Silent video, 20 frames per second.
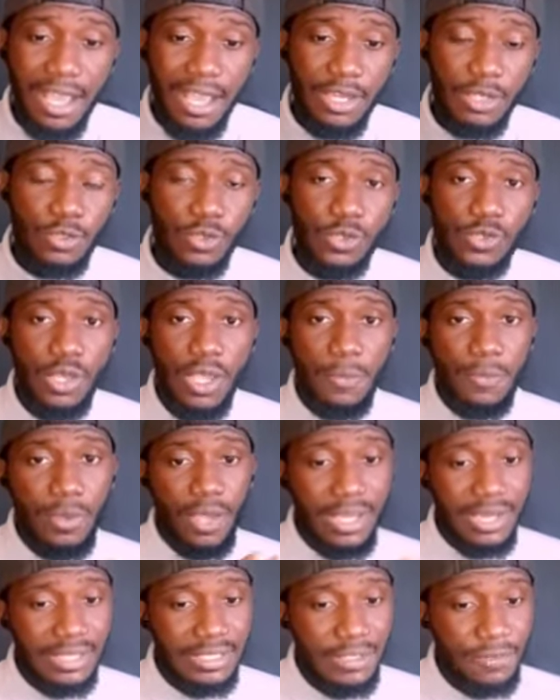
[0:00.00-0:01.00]
and it will also help
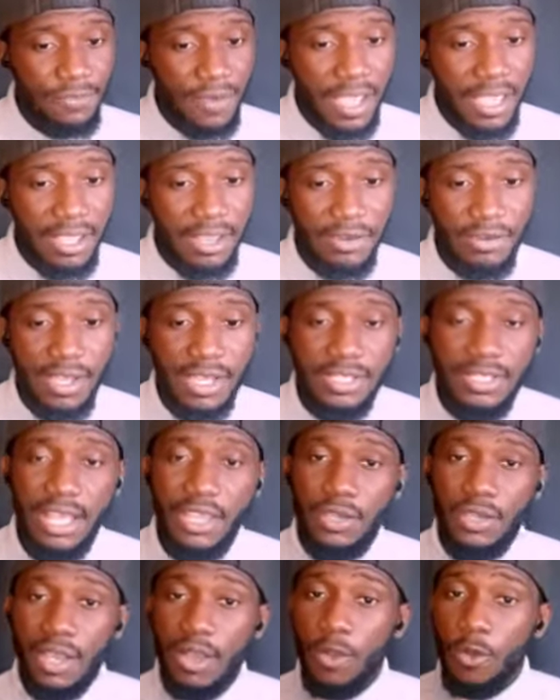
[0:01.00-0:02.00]
you identify areas
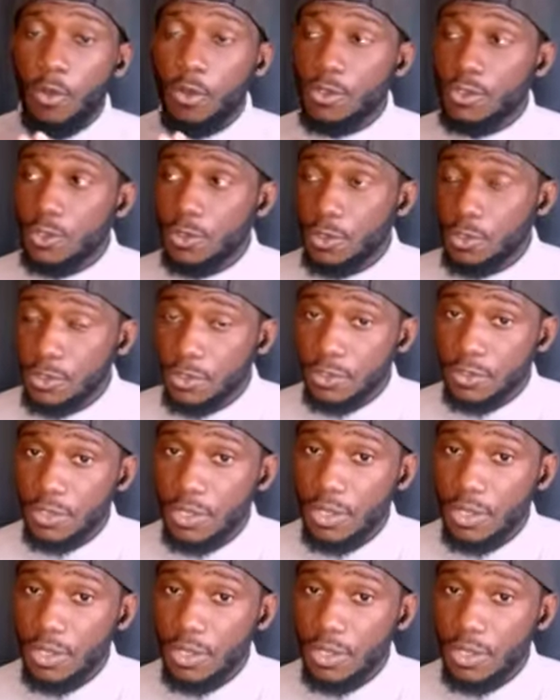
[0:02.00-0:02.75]
that you can cut costs,